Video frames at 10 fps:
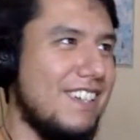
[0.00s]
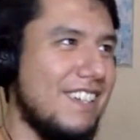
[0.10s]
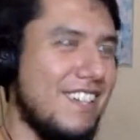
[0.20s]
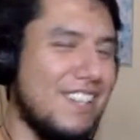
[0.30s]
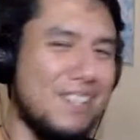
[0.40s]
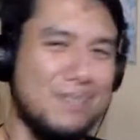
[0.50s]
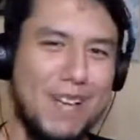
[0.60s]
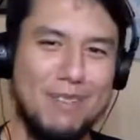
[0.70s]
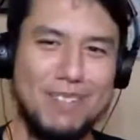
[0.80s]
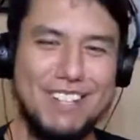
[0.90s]
yeah, his
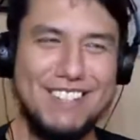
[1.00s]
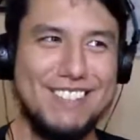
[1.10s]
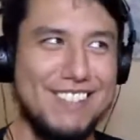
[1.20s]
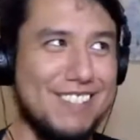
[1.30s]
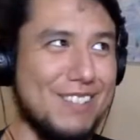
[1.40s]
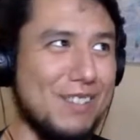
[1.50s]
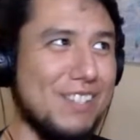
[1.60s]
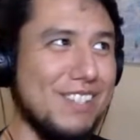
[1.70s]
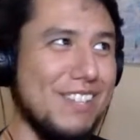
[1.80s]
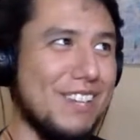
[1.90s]
family's so
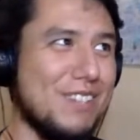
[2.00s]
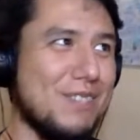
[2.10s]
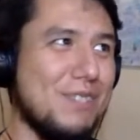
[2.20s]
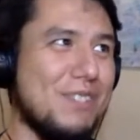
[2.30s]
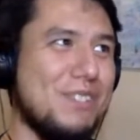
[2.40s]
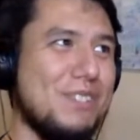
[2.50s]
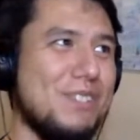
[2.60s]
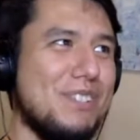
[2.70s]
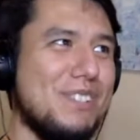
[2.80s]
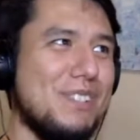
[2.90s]
like dysfunctional
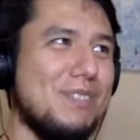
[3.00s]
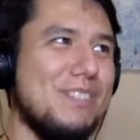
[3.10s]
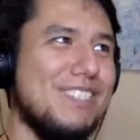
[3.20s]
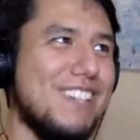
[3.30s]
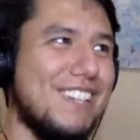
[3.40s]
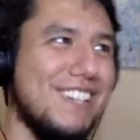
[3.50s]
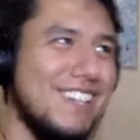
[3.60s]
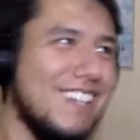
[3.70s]
and terrible, and like